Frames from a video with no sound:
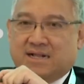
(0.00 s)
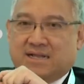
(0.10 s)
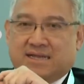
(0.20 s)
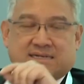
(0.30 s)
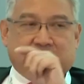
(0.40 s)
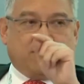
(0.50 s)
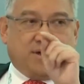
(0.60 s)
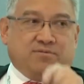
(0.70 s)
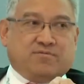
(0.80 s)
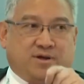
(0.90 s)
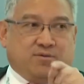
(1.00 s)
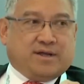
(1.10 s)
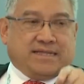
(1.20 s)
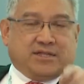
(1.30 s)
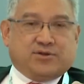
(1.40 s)
is that one
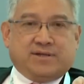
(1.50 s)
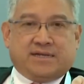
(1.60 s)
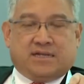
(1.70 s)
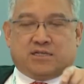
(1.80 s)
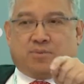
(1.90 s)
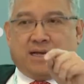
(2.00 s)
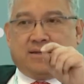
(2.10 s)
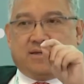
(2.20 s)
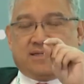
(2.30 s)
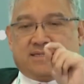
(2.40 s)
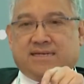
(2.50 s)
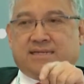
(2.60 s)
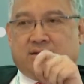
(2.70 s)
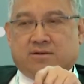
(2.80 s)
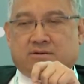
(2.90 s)
way they're doing it is by saying
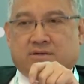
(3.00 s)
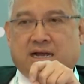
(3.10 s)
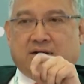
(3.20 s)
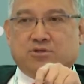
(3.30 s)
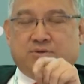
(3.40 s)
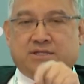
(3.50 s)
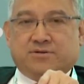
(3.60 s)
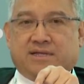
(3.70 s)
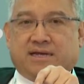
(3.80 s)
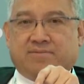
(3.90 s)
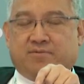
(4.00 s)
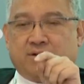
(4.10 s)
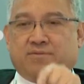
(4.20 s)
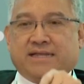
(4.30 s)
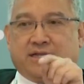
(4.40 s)
that, look, how do we do that?
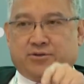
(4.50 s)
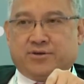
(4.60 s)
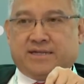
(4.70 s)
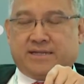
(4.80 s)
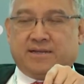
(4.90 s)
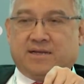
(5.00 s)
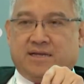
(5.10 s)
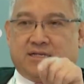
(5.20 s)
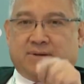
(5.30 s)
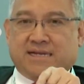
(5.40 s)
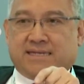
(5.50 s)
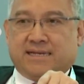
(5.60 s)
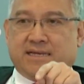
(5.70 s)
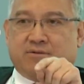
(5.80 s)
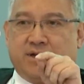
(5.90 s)
One way they're doing it is by
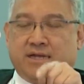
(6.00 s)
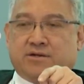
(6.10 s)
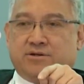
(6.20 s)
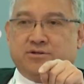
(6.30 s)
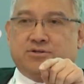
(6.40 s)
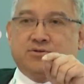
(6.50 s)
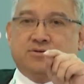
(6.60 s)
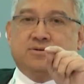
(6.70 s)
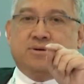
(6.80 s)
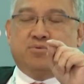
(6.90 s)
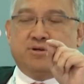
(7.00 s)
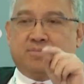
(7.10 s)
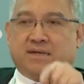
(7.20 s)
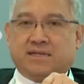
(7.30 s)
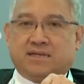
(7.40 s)
saying that we're going to put
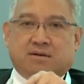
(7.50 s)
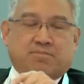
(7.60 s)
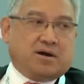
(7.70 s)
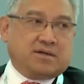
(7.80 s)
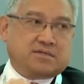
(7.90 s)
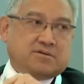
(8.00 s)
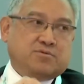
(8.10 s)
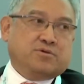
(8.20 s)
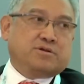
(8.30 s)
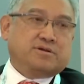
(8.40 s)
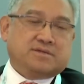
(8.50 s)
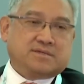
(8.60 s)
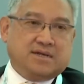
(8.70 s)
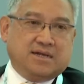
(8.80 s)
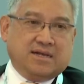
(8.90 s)
money in the pockets of the workers,
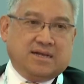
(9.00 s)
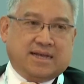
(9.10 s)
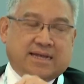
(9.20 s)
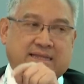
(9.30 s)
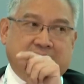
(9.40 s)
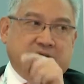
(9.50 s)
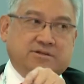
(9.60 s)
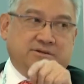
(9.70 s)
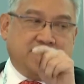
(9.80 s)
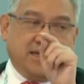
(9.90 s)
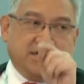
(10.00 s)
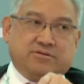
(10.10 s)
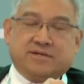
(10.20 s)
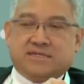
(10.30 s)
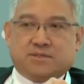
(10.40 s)
and they're going to
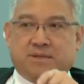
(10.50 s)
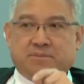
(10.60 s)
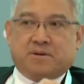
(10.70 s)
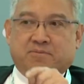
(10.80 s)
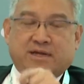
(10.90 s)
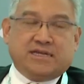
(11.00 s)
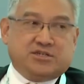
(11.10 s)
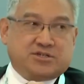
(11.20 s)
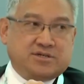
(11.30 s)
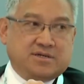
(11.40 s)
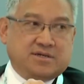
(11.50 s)
increase minimum wage